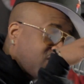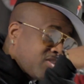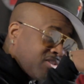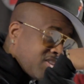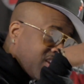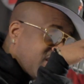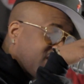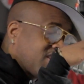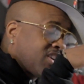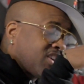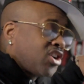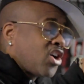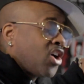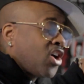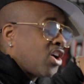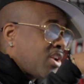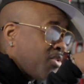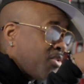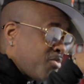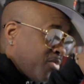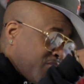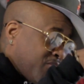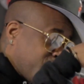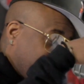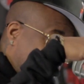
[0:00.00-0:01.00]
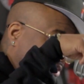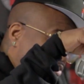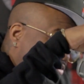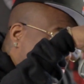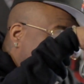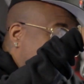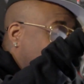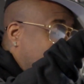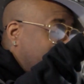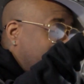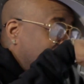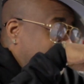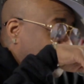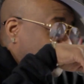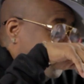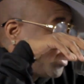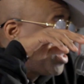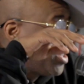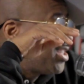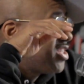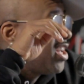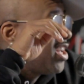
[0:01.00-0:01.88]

take the call. I want to rewind when you just